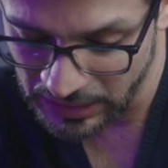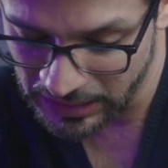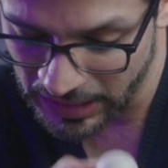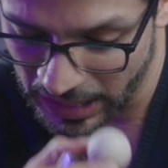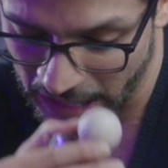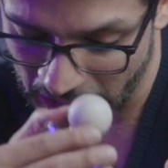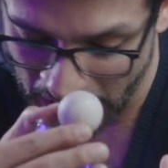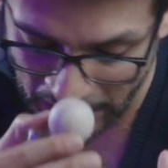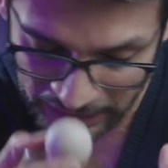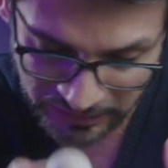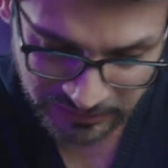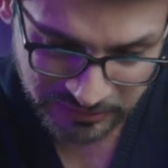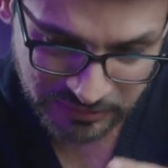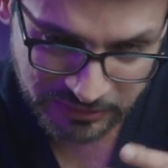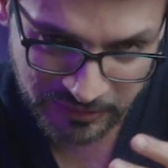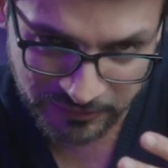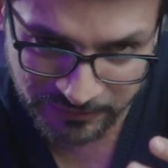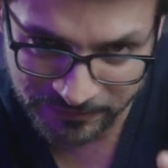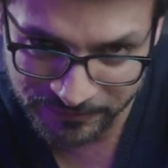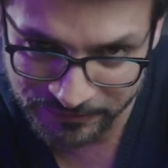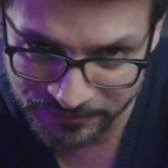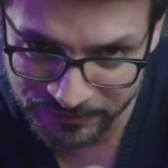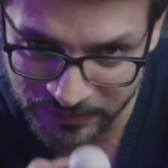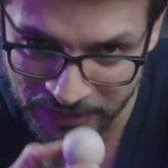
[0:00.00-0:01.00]
as the
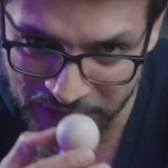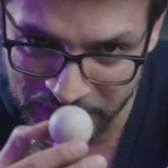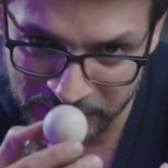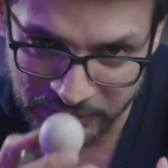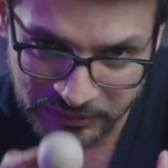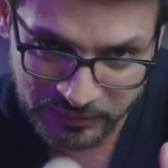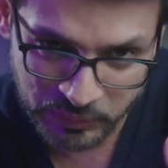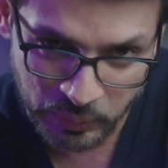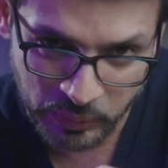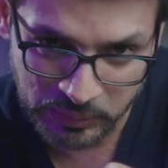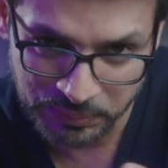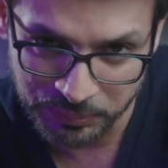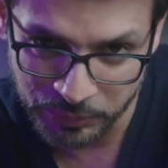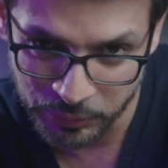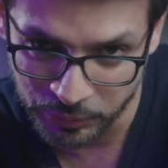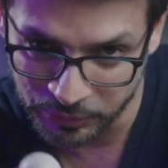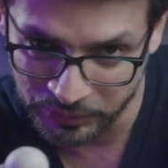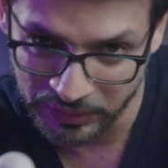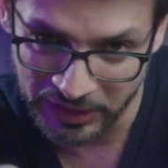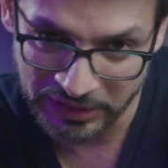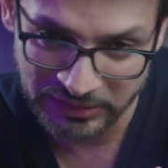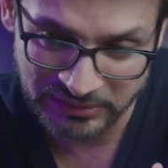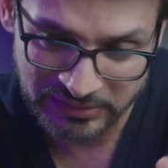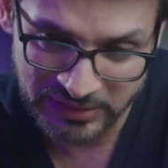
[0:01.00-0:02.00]
fragrance will
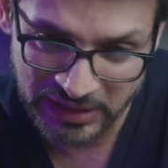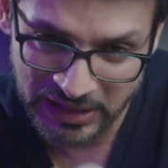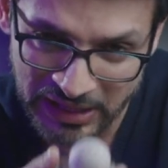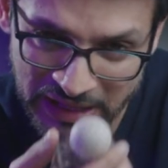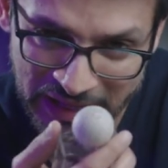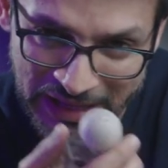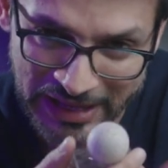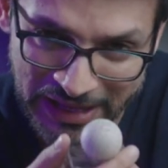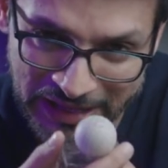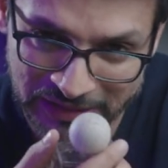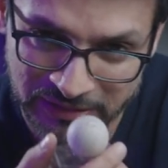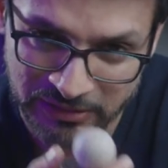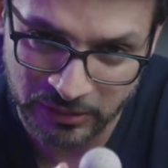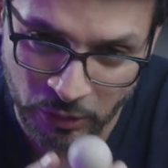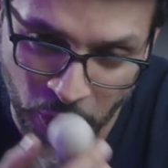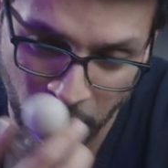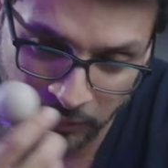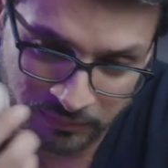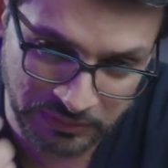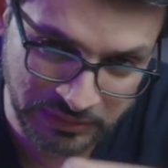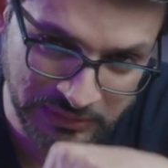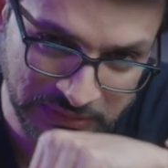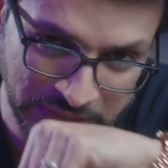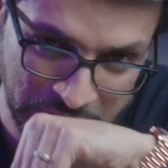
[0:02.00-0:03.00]
progress, it's
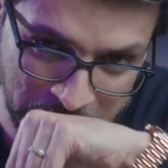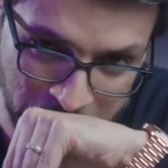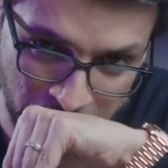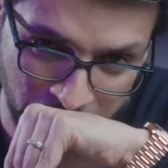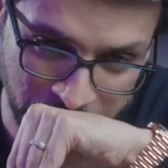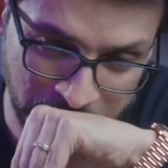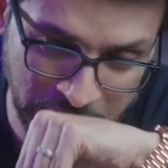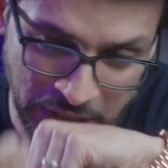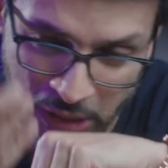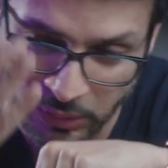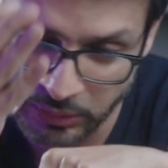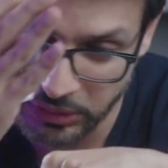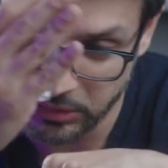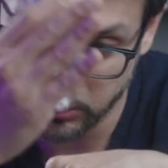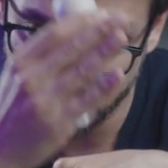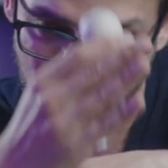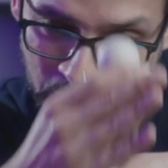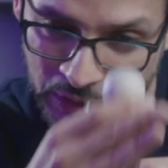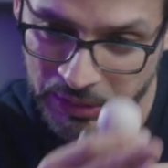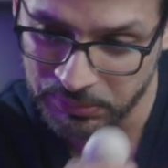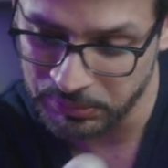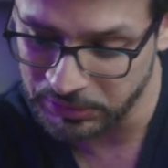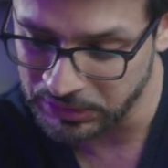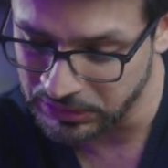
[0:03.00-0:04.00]
obviously not down, it's
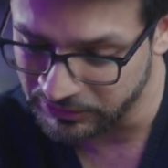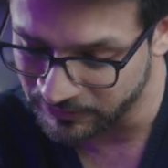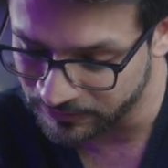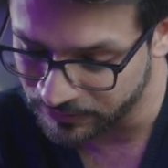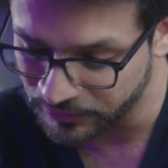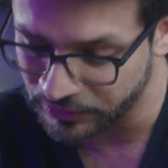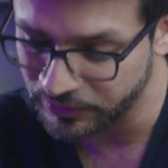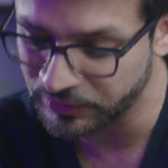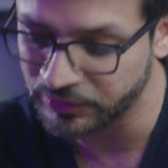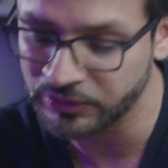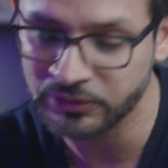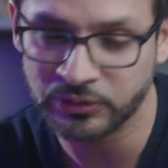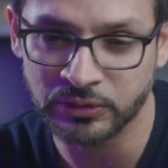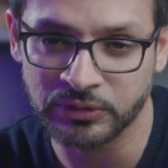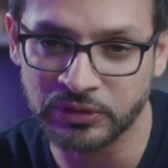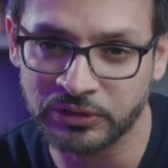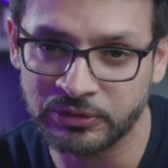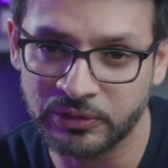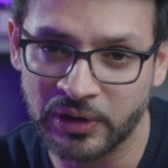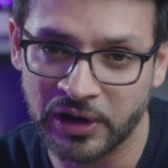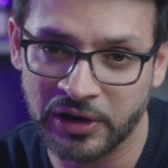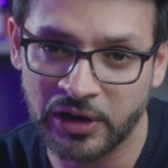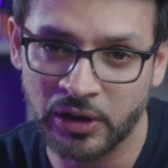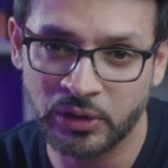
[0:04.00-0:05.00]
going to be further into the
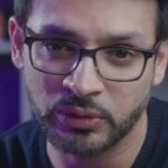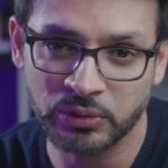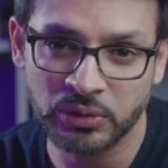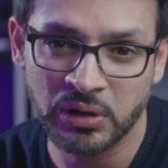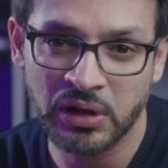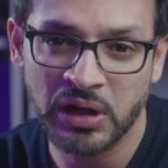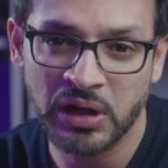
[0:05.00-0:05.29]
dry down.